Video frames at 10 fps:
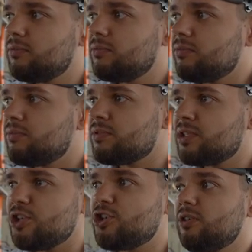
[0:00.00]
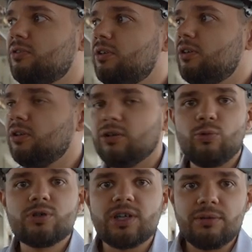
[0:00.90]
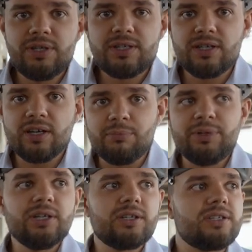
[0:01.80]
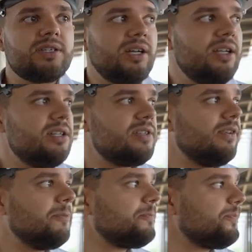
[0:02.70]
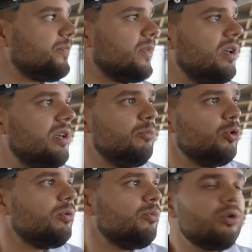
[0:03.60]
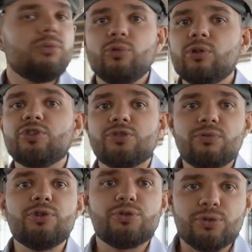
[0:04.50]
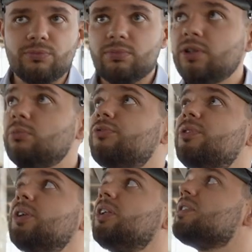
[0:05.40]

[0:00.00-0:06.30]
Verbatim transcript: and much more will depend on this quality. Carefully monitor